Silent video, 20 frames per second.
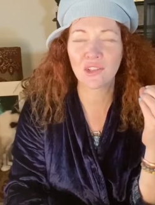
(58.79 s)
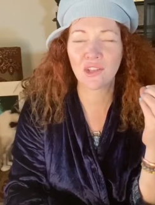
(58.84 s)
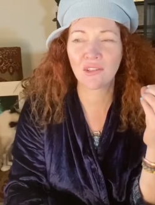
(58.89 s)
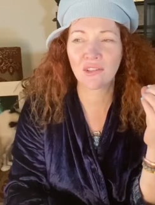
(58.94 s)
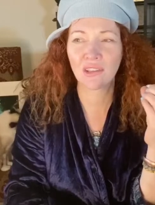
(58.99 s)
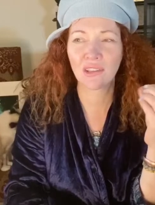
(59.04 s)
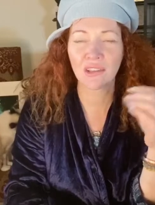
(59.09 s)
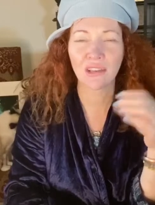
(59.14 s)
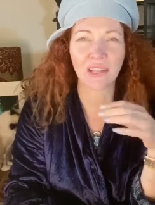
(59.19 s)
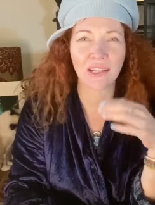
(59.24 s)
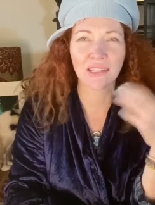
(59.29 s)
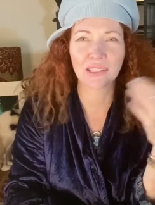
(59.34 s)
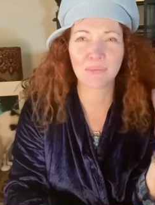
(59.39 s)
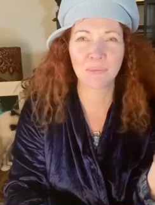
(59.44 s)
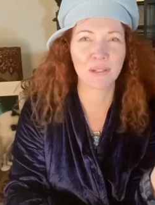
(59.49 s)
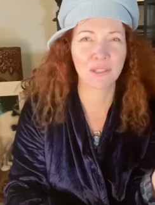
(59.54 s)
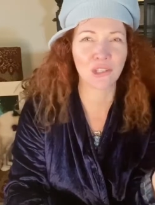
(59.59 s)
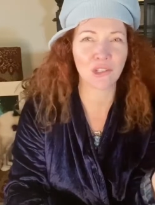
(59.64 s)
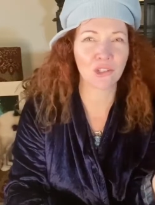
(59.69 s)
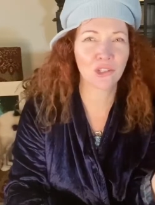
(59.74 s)
and then the next
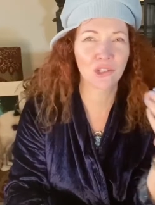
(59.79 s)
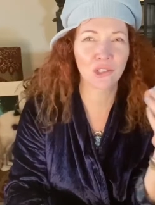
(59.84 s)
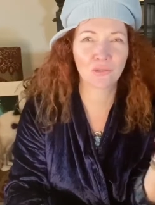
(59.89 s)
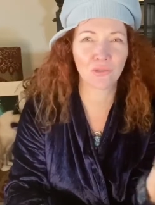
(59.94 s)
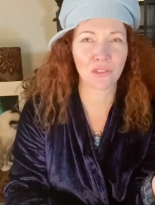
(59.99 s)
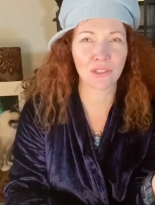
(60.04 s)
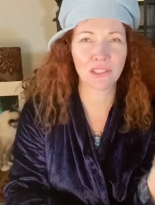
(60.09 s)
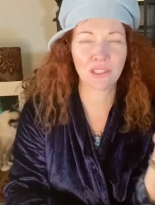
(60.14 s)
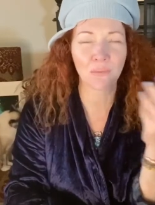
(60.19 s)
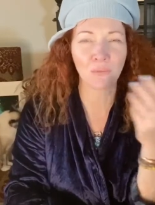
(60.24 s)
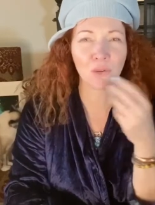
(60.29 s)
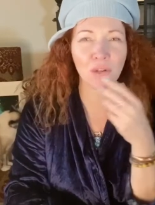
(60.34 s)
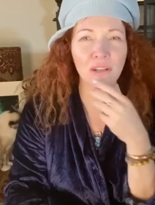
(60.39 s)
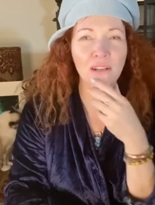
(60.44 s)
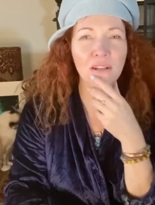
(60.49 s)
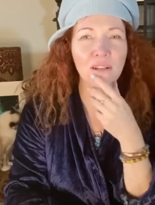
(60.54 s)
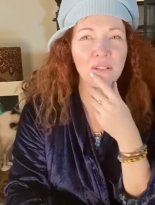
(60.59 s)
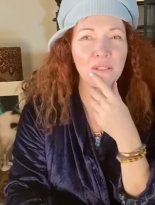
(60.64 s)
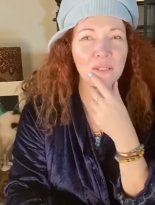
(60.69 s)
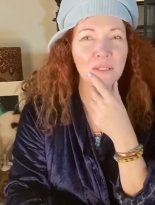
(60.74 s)
message is for someone
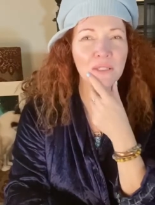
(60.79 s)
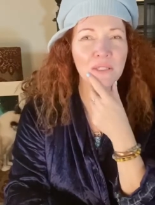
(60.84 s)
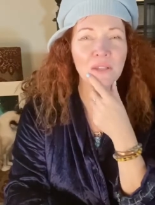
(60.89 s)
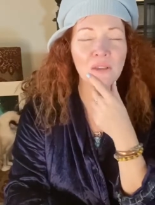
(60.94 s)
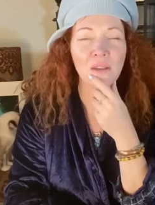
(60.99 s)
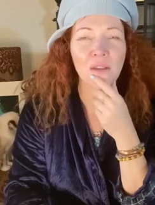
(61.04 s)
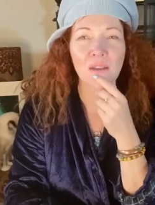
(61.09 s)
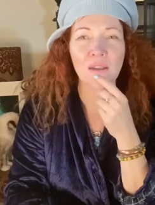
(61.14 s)
else.